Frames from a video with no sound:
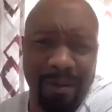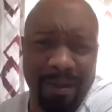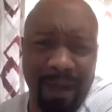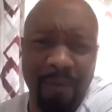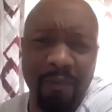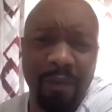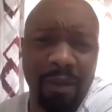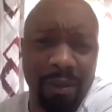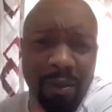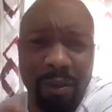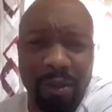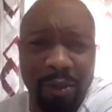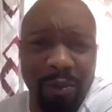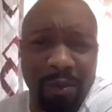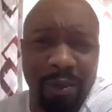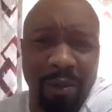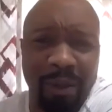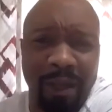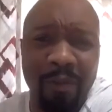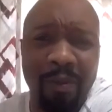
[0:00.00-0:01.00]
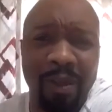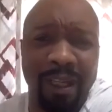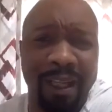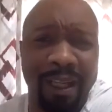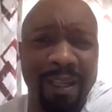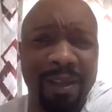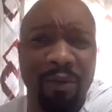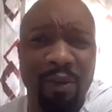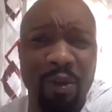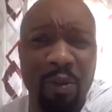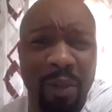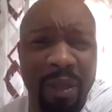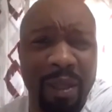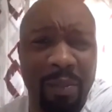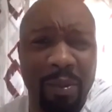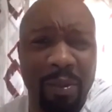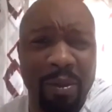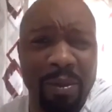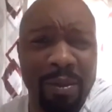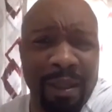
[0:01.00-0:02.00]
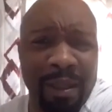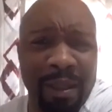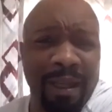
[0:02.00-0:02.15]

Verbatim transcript: I want to do what you're doing. I want to interview people.